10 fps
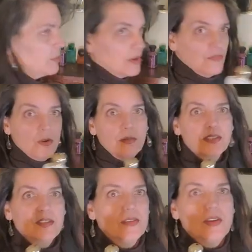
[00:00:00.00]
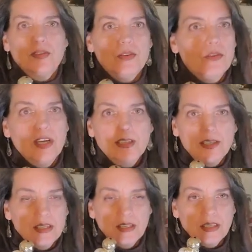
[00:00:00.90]
Performance is also
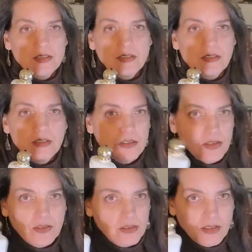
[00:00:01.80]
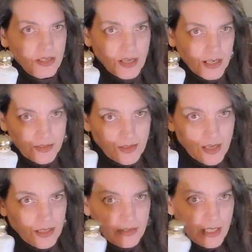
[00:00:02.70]
crazy on this. Just gotta
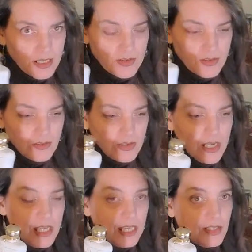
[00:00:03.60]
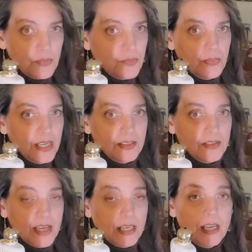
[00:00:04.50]
say, it's
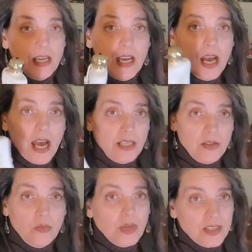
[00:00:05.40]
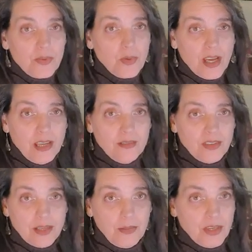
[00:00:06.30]
insane. I do one spray of
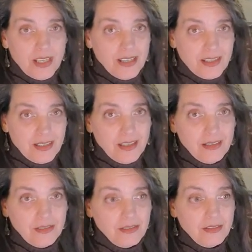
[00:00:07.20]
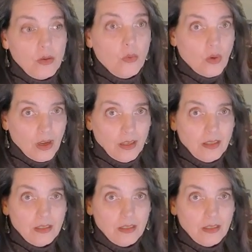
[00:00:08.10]
Sedberry and that's it. One.